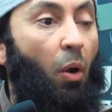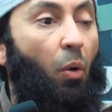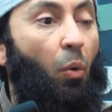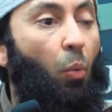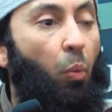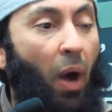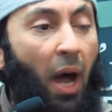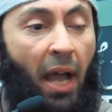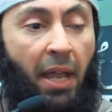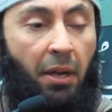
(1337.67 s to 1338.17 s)

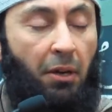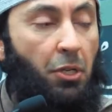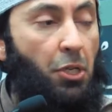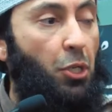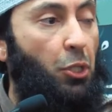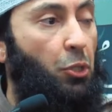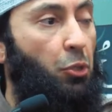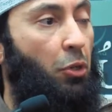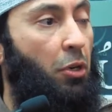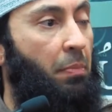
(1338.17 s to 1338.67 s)
Why are
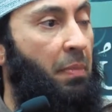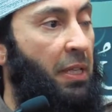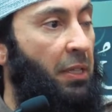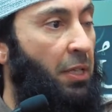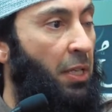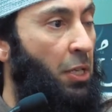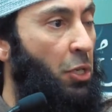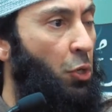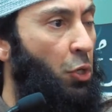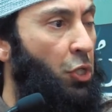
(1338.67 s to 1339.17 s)
you
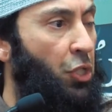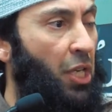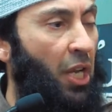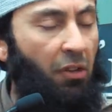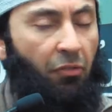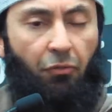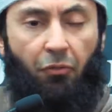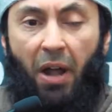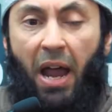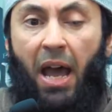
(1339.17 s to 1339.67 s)
tormenting
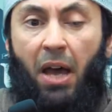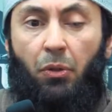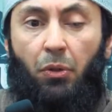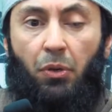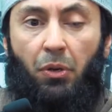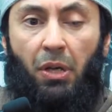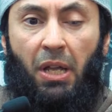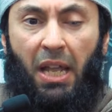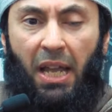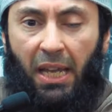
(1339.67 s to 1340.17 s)
yourself?
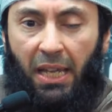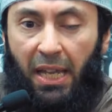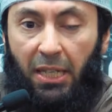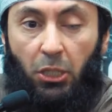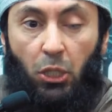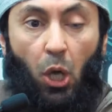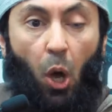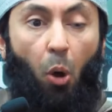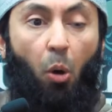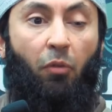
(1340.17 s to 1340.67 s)
Rather,
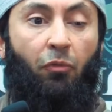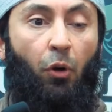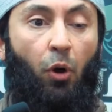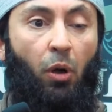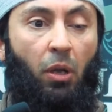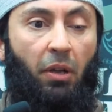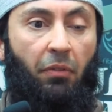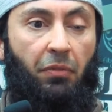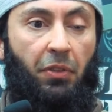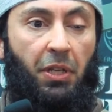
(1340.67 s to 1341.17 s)
let go of
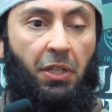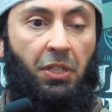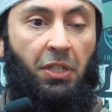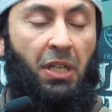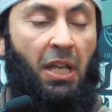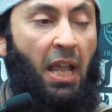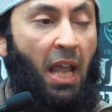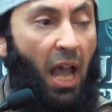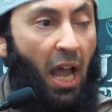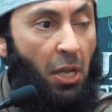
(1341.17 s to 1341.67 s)
all of
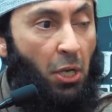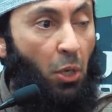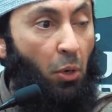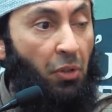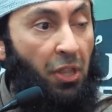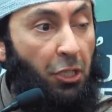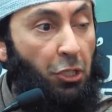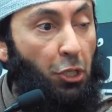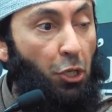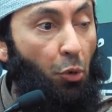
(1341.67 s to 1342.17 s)
this and
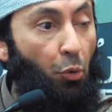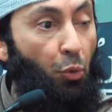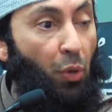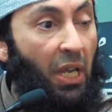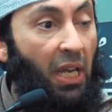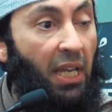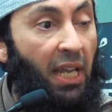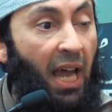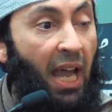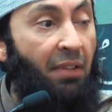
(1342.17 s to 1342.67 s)
know that your
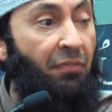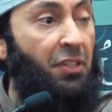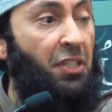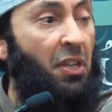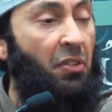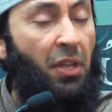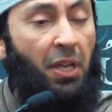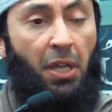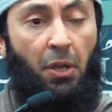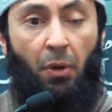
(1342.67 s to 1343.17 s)
real life is
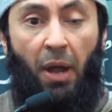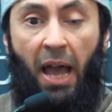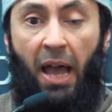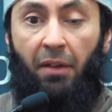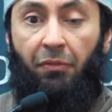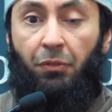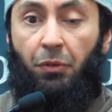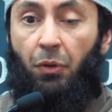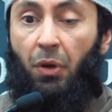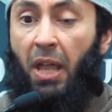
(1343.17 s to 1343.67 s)
in the
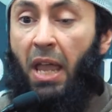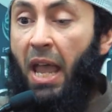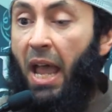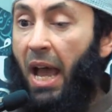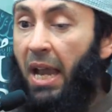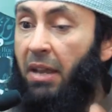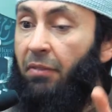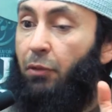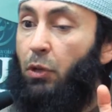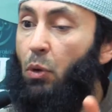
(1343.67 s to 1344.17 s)
hereafter.
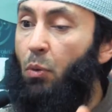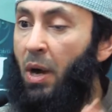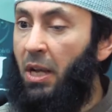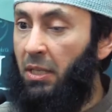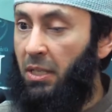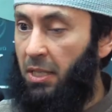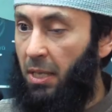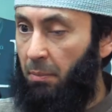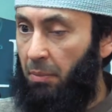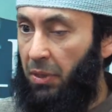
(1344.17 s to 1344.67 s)
And if you
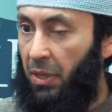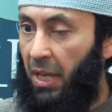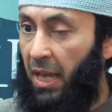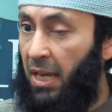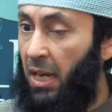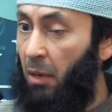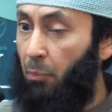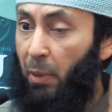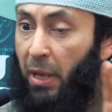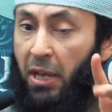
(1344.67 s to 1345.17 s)
want something,
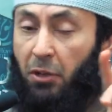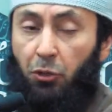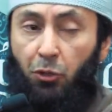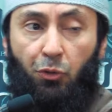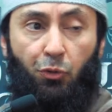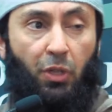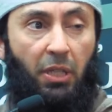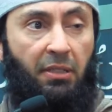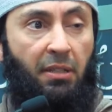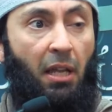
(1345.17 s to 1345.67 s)
and I'm going
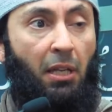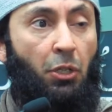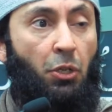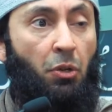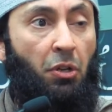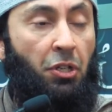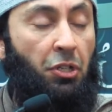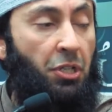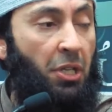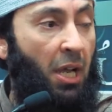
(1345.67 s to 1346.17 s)
to tell
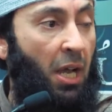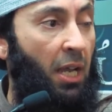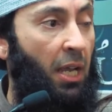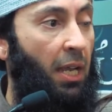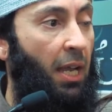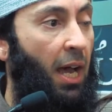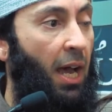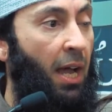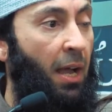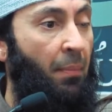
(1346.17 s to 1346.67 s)
you,
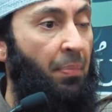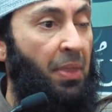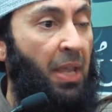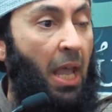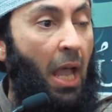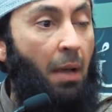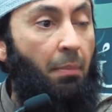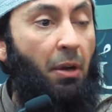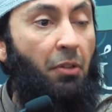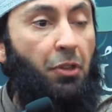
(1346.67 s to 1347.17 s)
inshallah,
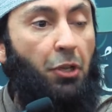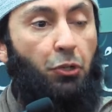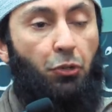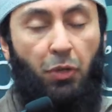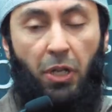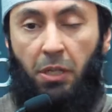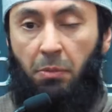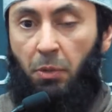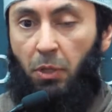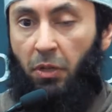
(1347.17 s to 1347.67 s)
about the
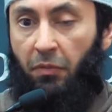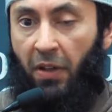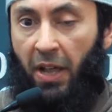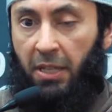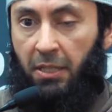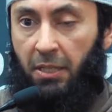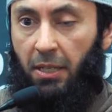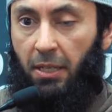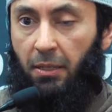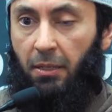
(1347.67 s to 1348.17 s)
treatment of
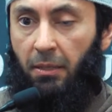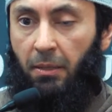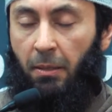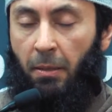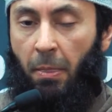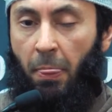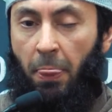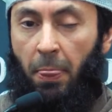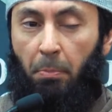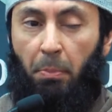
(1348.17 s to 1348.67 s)
hasad.
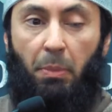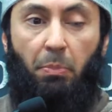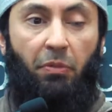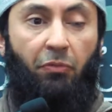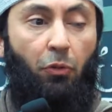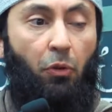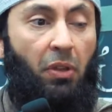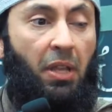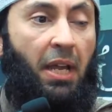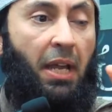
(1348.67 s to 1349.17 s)
But
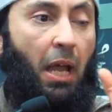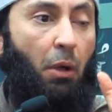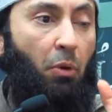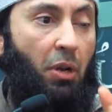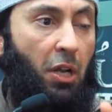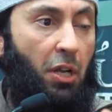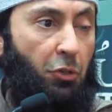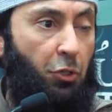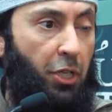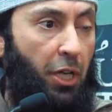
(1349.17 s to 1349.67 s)
before that, I
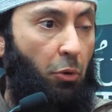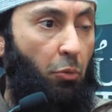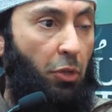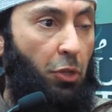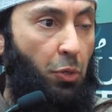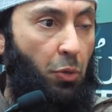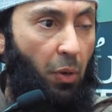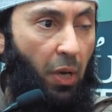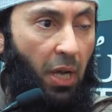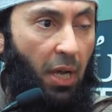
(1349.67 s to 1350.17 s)
want to share
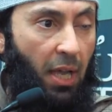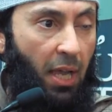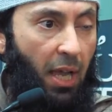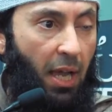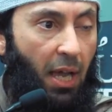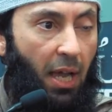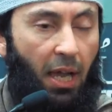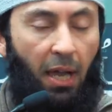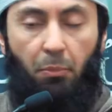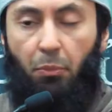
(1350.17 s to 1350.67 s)
with you
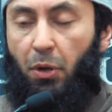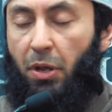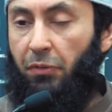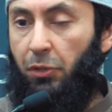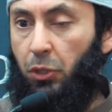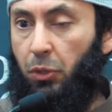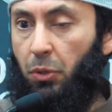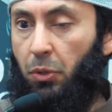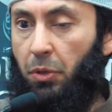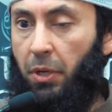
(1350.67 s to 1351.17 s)
a
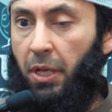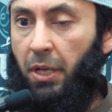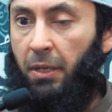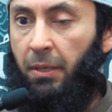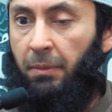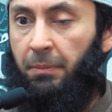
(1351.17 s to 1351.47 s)
brief story.